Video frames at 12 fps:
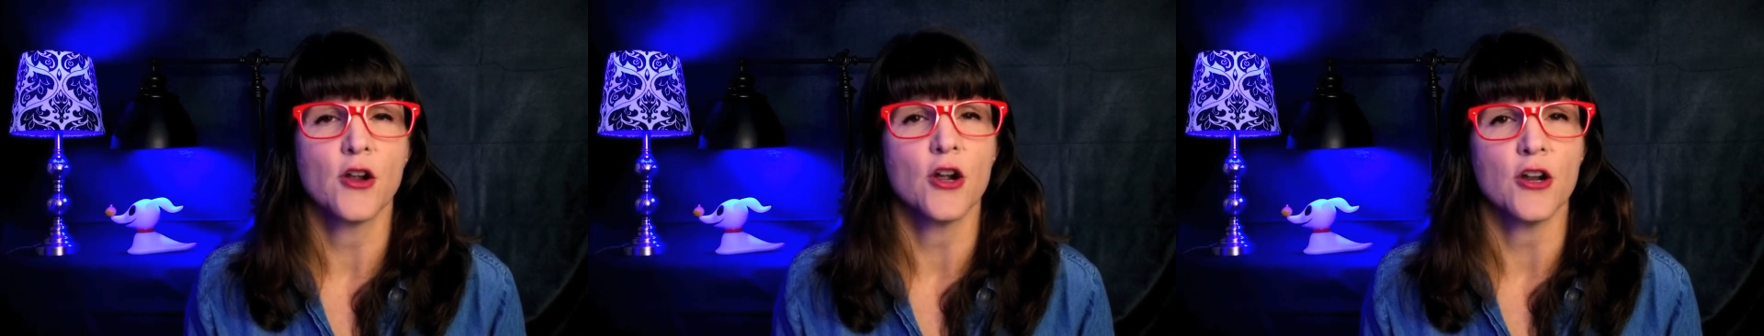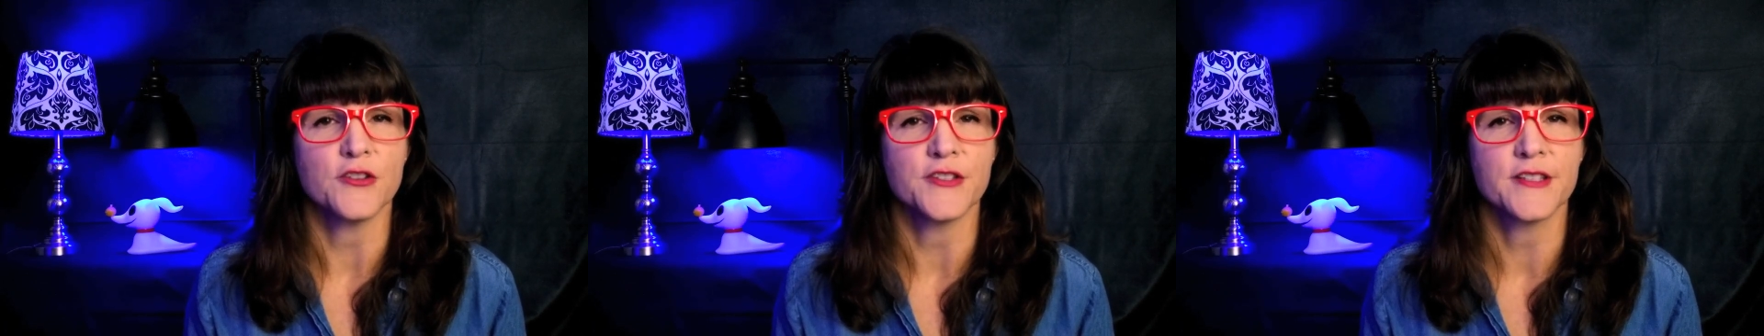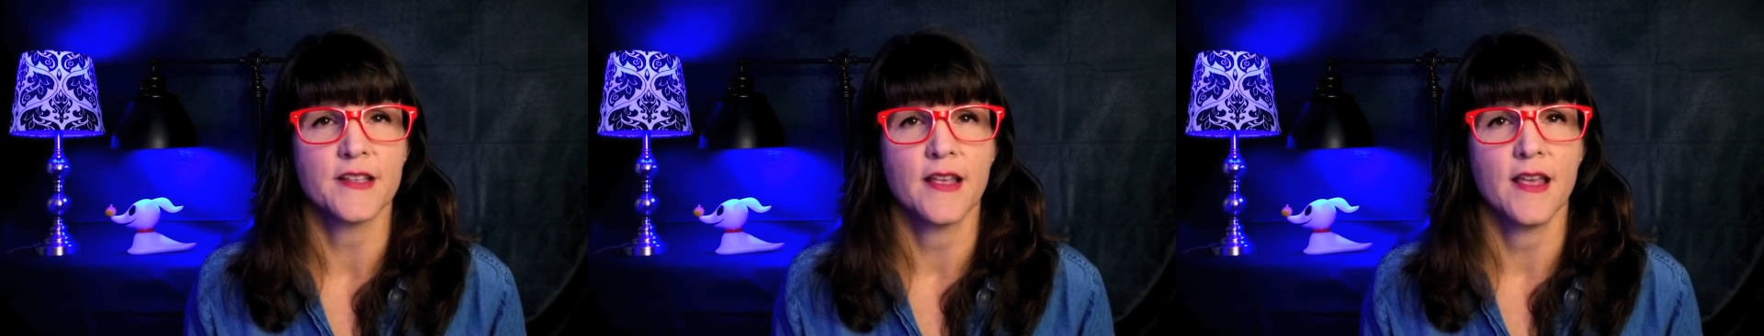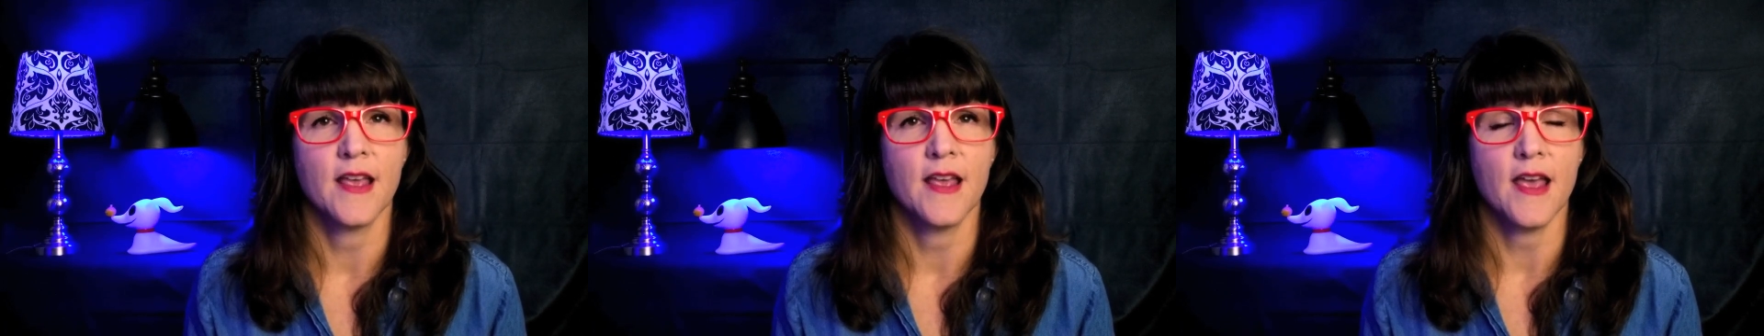hers
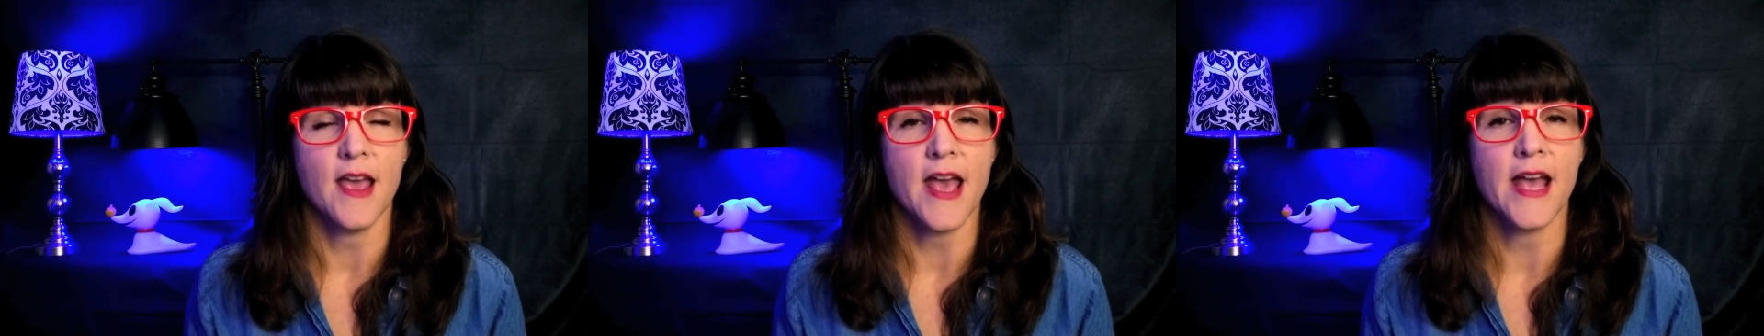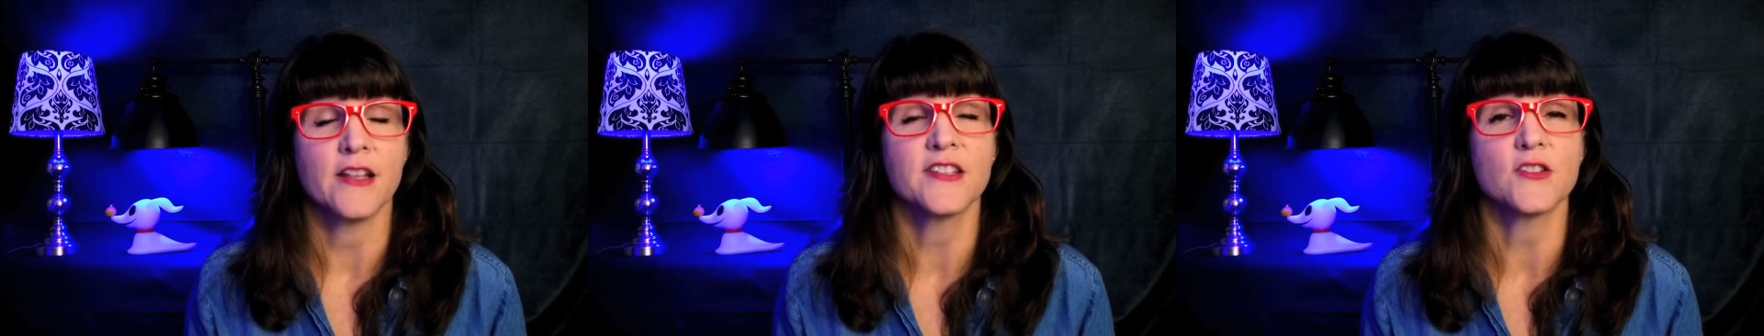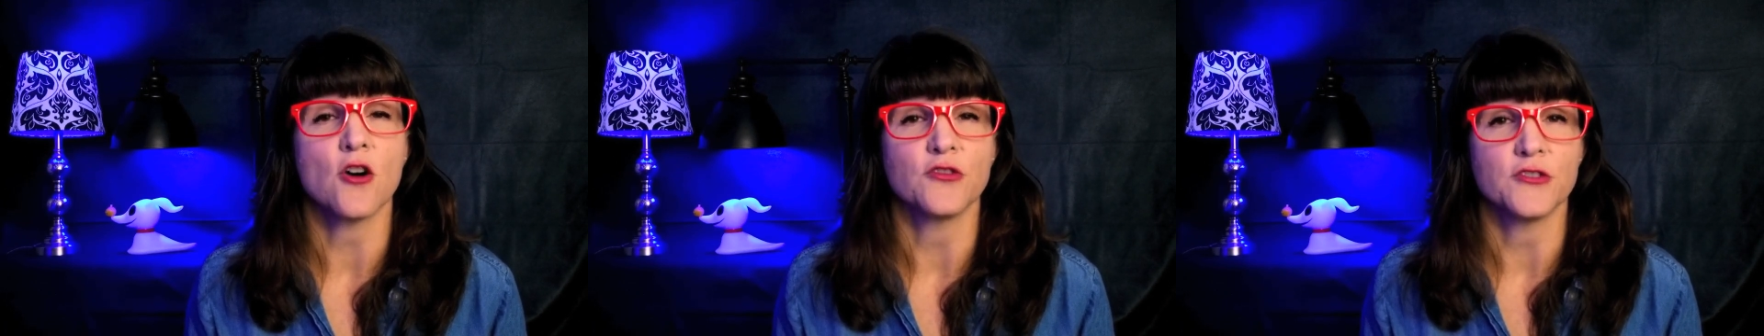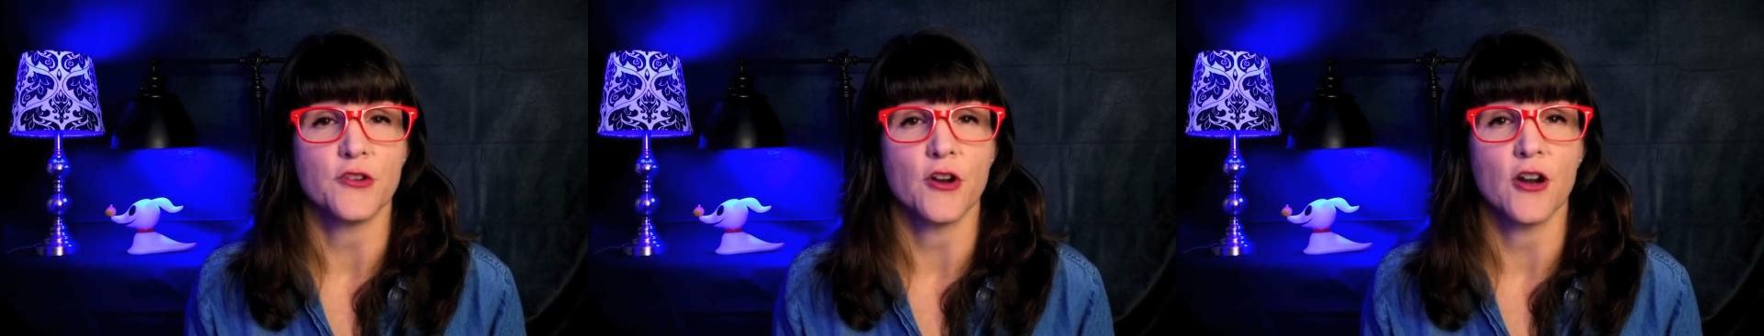and
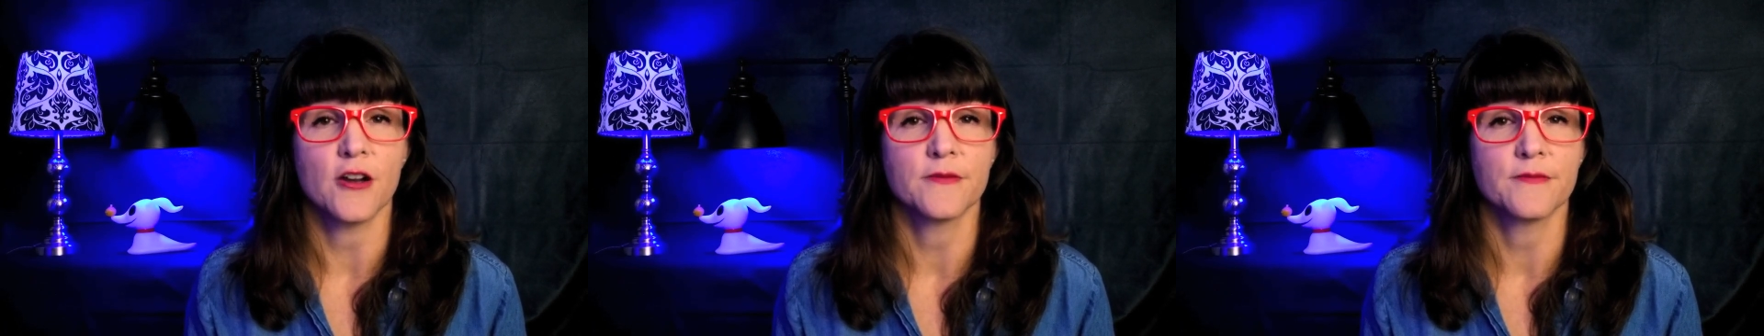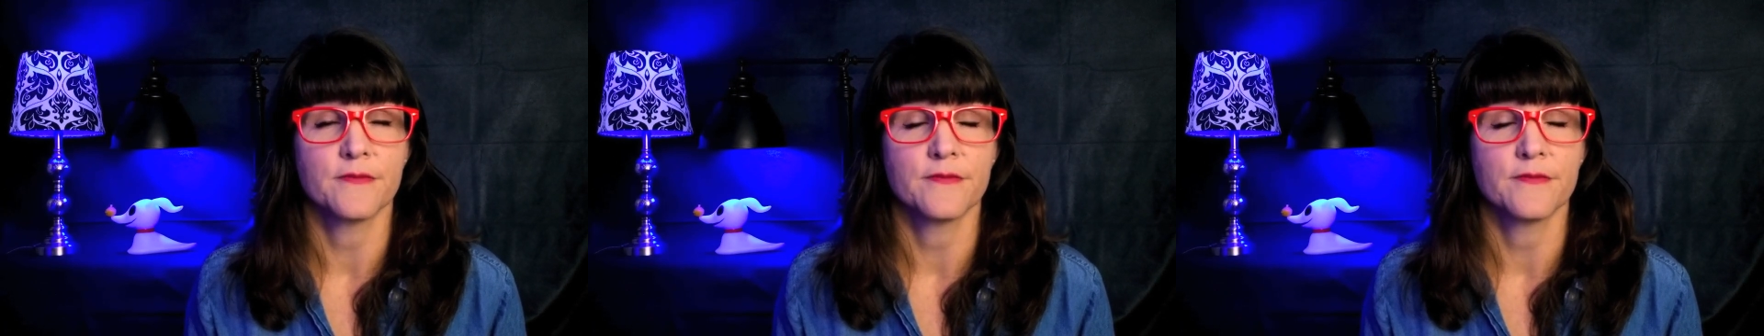assaulted her.